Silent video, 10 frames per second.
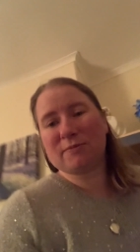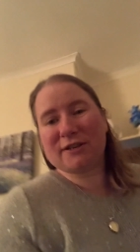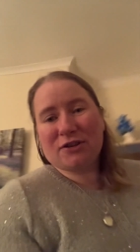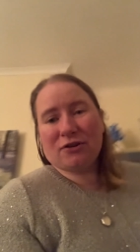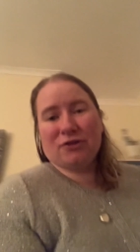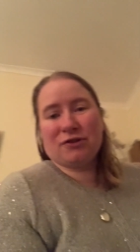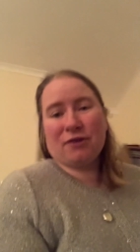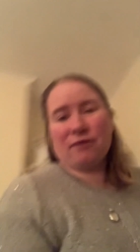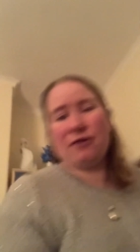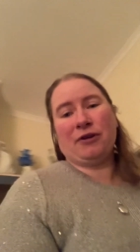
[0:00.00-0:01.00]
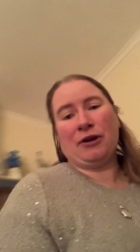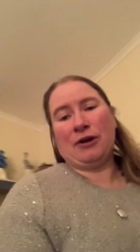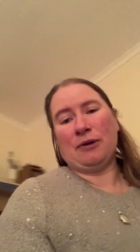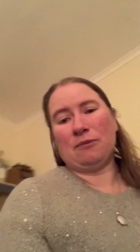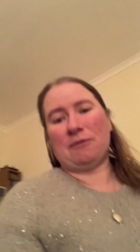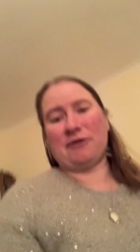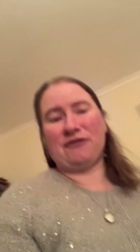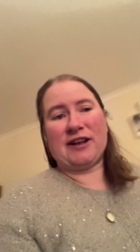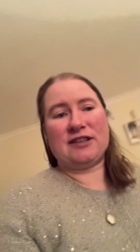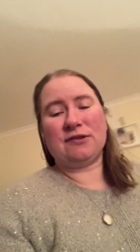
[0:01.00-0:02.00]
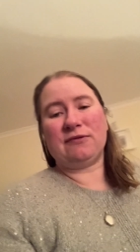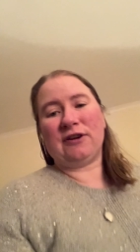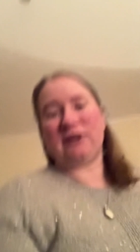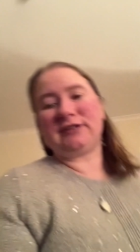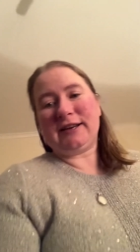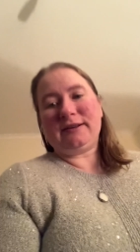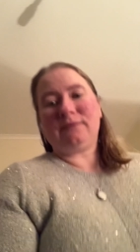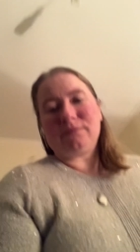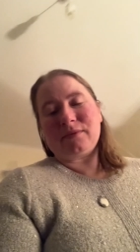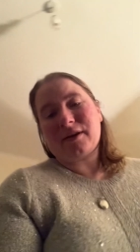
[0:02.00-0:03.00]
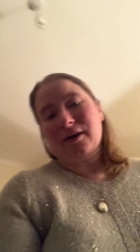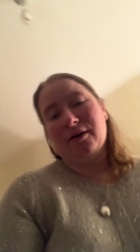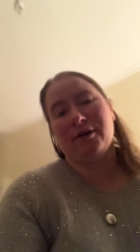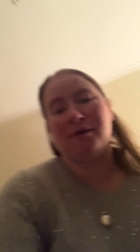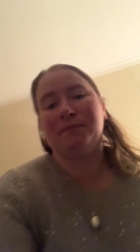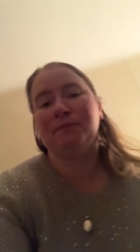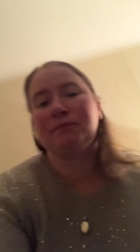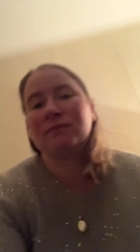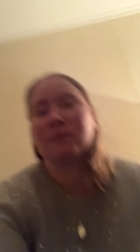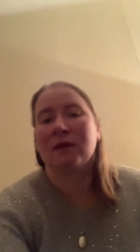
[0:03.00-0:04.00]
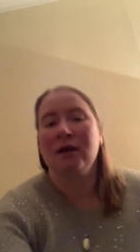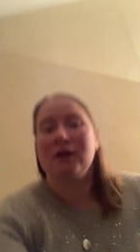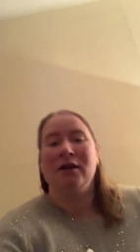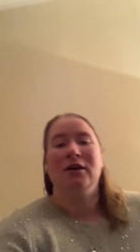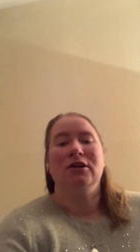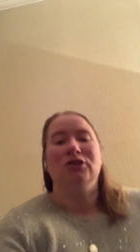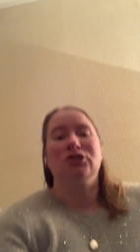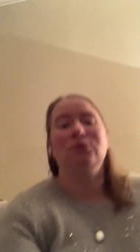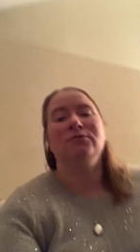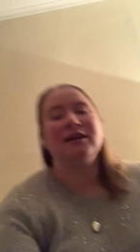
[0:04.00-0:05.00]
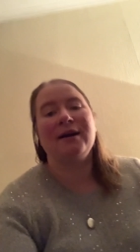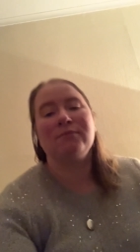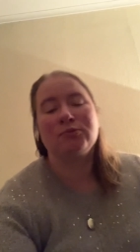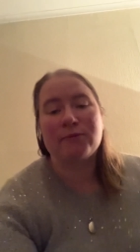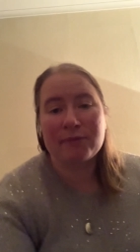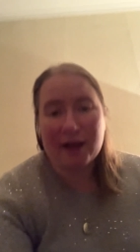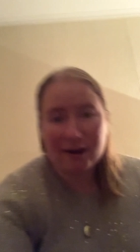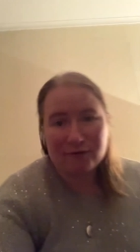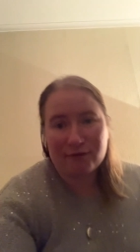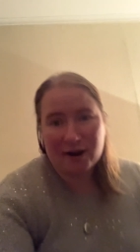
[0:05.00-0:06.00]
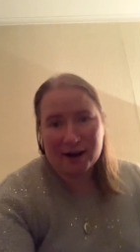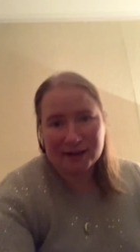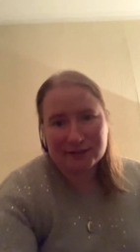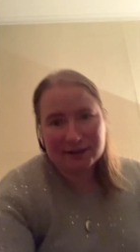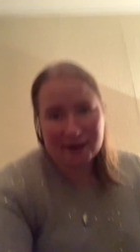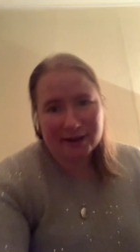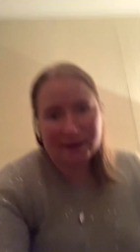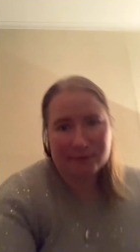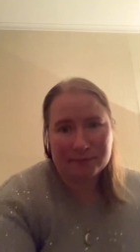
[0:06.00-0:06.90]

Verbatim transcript: my shoes are, my feet are hurting. Um, sometimes with Black Friday,